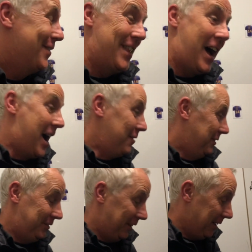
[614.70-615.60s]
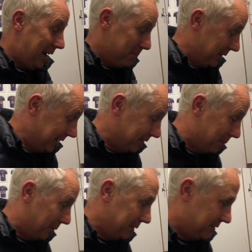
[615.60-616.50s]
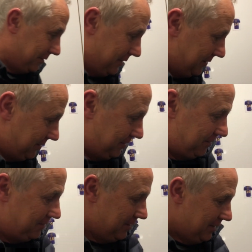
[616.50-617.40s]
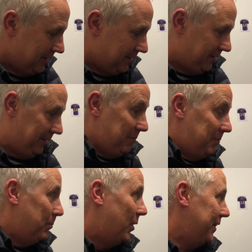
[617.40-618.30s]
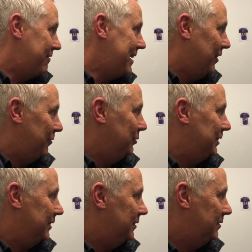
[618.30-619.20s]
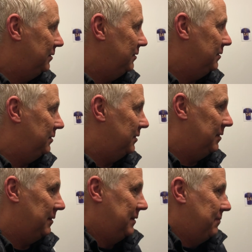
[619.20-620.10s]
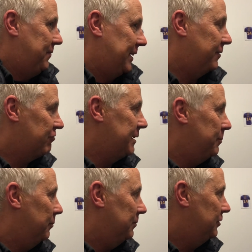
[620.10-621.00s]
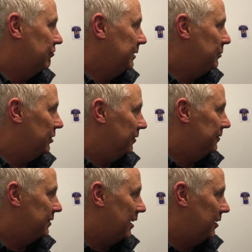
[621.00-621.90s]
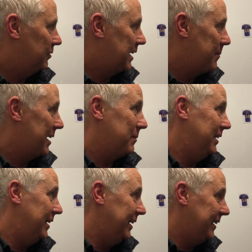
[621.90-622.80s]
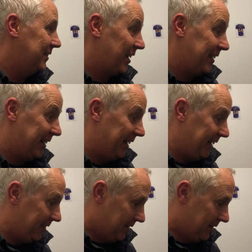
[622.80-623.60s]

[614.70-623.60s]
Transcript: No, it's unbelievable. It's by their hand off, wouldn't you? It's a thing of dreams of. So coming up the league, taking it,